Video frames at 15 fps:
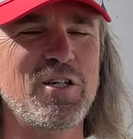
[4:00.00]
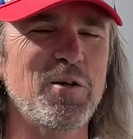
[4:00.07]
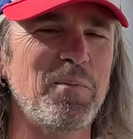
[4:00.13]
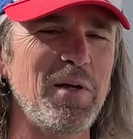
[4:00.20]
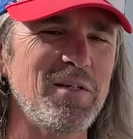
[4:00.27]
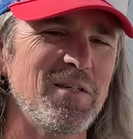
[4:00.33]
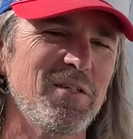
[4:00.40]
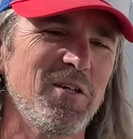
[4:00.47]
your
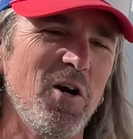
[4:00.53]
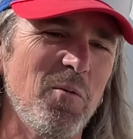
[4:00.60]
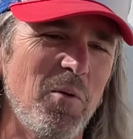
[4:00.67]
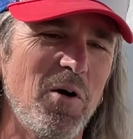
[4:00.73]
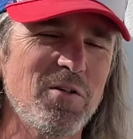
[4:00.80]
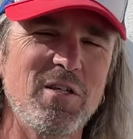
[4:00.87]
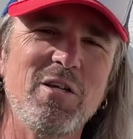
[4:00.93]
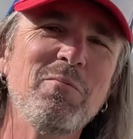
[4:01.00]
pizza dough
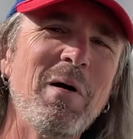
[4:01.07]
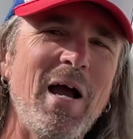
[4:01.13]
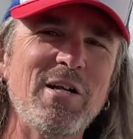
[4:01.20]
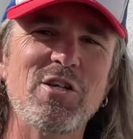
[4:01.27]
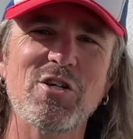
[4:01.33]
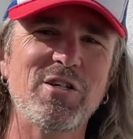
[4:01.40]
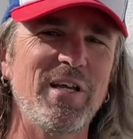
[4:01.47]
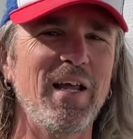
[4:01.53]
balls. You might
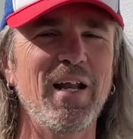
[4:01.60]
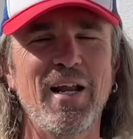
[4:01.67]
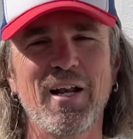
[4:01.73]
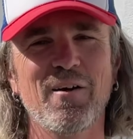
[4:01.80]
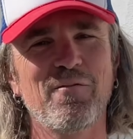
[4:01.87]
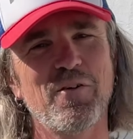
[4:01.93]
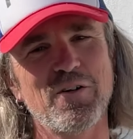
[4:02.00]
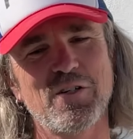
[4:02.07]
just get it in
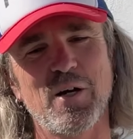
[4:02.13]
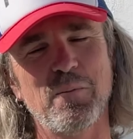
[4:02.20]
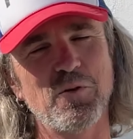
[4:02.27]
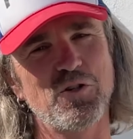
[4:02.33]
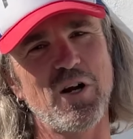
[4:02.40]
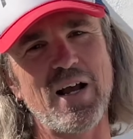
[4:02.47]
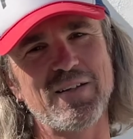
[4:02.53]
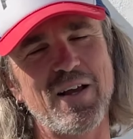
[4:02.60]
our first couple
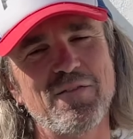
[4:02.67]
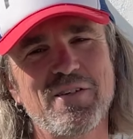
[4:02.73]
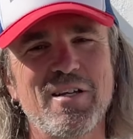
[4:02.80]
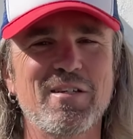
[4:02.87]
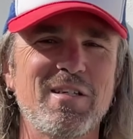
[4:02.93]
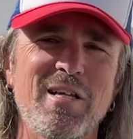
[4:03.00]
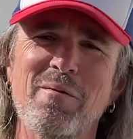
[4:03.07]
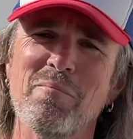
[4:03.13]
tries. I've
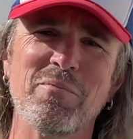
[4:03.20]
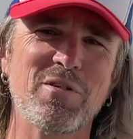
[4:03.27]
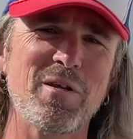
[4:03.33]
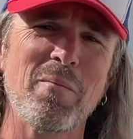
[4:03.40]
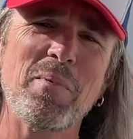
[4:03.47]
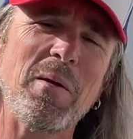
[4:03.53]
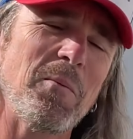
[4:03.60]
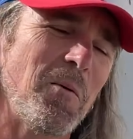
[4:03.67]
just seen
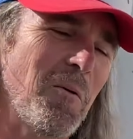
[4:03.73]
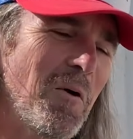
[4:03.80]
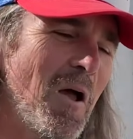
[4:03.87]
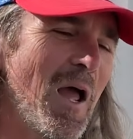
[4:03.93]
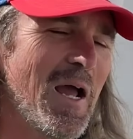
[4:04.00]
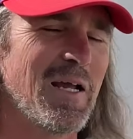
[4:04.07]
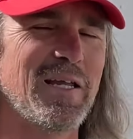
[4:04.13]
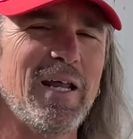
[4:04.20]
some people
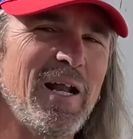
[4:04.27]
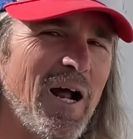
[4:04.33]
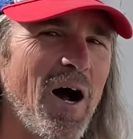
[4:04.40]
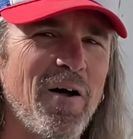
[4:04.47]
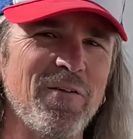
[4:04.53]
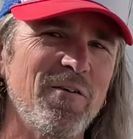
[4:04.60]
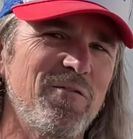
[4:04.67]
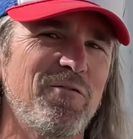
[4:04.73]
get it
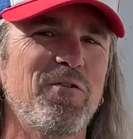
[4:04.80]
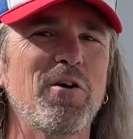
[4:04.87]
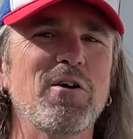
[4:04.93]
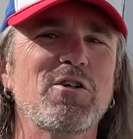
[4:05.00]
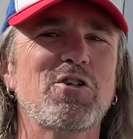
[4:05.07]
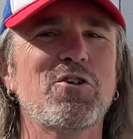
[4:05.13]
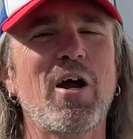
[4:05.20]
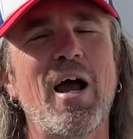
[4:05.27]
on the
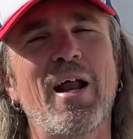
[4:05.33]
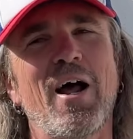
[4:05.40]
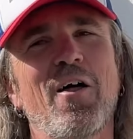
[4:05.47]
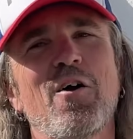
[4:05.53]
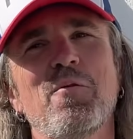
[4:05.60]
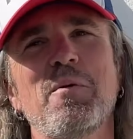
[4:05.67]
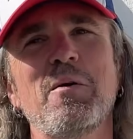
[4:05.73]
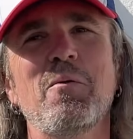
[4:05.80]
first try and
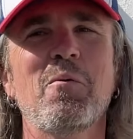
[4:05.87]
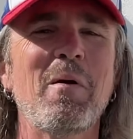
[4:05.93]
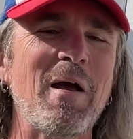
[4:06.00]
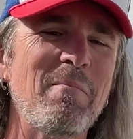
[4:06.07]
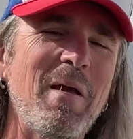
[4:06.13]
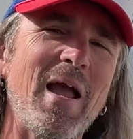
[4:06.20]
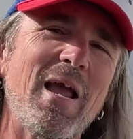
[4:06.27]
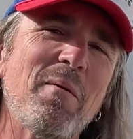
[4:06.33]
other people, man,
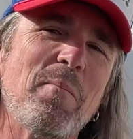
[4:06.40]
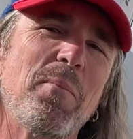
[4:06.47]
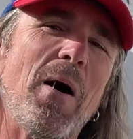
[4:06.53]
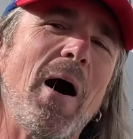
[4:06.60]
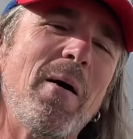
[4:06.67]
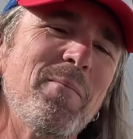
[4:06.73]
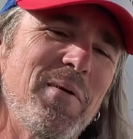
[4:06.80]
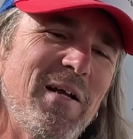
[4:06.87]
making
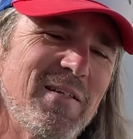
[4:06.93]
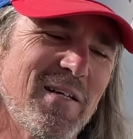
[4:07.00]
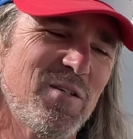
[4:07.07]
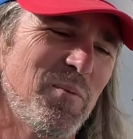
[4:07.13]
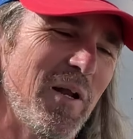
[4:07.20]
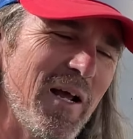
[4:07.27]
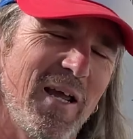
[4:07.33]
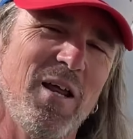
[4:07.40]
bomb pizzas,
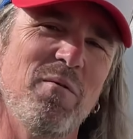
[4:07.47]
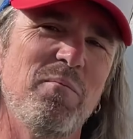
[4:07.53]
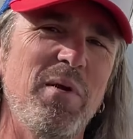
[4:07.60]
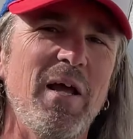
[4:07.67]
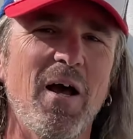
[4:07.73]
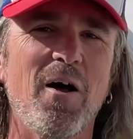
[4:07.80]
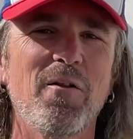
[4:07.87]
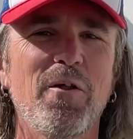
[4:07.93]
but it can
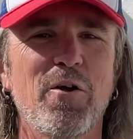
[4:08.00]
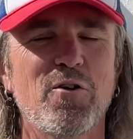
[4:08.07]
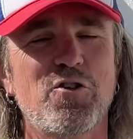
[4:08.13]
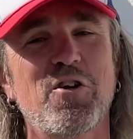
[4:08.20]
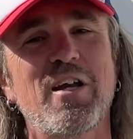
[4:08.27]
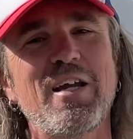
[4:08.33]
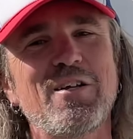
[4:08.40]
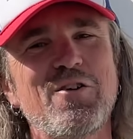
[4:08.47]
be a little
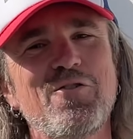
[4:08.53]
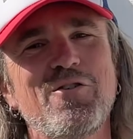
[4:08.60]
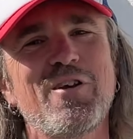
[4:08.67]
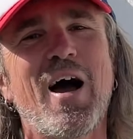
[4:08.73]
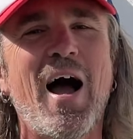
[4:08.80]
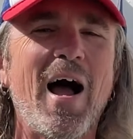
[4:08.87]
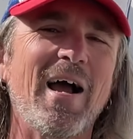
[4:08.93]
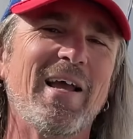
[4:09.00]
tricky. Do
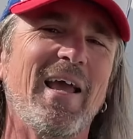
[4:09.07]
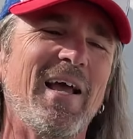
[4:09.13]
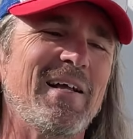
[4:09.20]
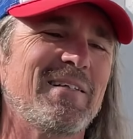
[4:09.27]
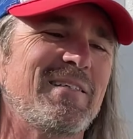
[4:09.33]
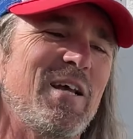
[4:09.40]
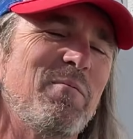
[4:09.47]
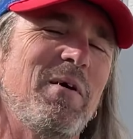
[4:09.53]
not get
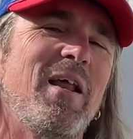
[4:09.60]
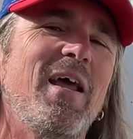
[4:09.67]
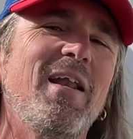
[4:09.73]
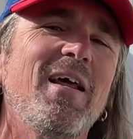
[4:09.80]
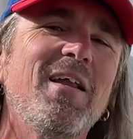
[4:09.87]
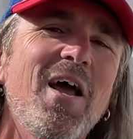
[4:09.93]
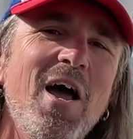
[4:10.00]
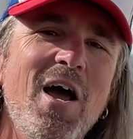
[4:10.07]

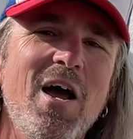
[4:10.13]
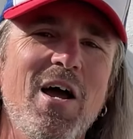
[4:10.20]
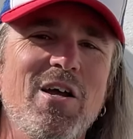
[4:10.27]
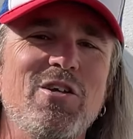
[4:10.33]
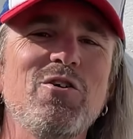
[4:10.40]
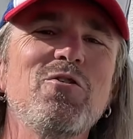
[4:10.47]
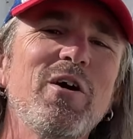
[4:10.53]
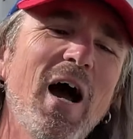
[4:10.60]
intimidated.
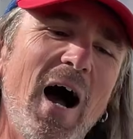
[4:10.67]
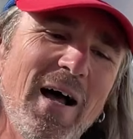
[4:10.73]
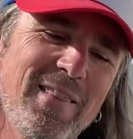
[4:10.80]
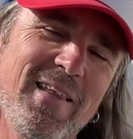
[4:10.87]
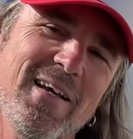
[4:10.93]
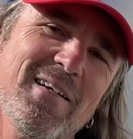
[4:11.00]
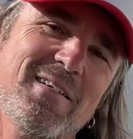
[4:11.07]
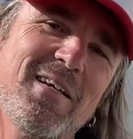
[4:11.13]
You got
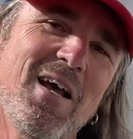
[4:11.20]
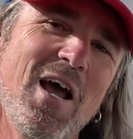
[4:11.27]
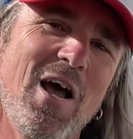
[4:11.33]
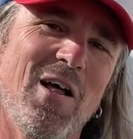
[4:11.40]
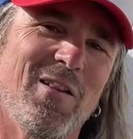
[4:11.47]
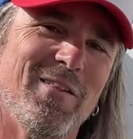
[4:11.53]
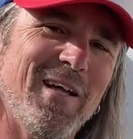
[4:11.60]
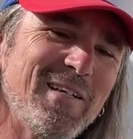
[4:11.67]
this.
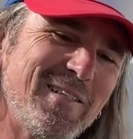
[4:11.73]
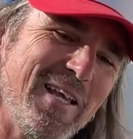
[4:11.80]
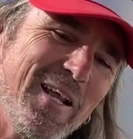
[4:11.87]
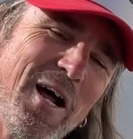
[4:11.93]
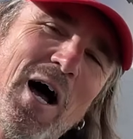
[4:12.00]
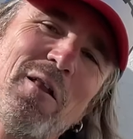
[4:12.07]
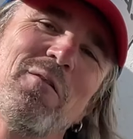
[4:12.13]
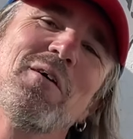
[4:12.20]
Let's get
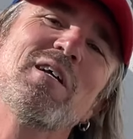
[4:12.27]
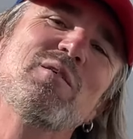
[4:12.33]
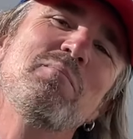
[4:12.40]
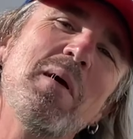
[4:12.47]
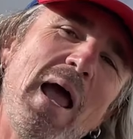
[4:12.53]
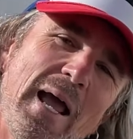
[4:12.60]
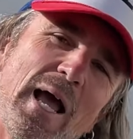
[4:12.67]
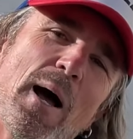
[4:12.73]
on, let's
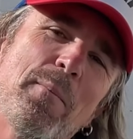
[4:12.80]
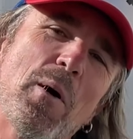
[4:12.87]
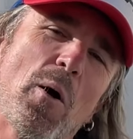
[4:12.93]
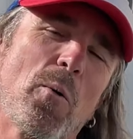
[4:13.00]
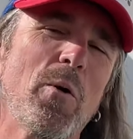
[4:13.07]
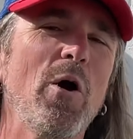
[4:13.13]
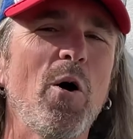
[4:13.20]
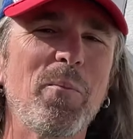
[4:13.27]
make up a
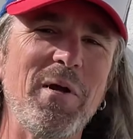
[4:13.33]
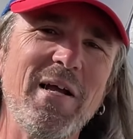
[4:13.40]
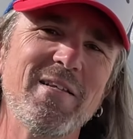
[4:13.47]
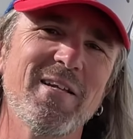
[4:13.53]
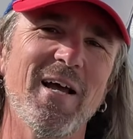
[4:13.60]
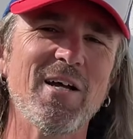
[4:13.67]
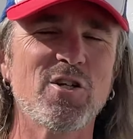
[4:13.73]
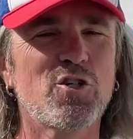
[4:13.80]
real
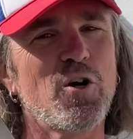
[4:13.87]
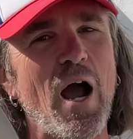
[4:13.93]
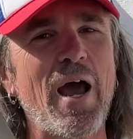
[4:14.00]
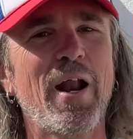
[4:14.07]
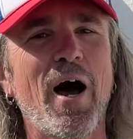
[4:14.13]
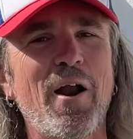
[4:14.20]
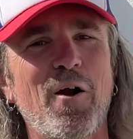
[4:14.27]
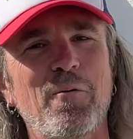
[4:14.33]
pizza and try
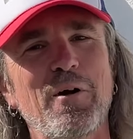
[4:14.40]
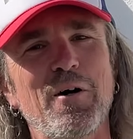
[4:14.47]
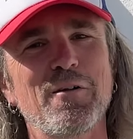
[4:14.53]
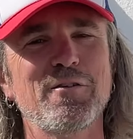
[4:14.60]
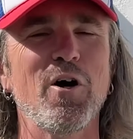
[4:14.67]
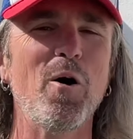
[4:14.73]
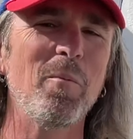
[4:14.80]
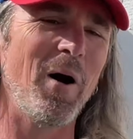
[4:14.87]
it on a real
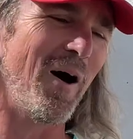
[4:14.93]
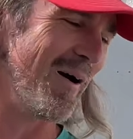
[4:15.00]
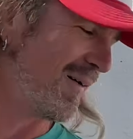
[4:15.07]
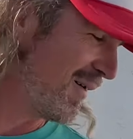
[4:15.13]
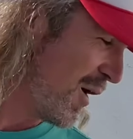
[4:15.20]
dough ball.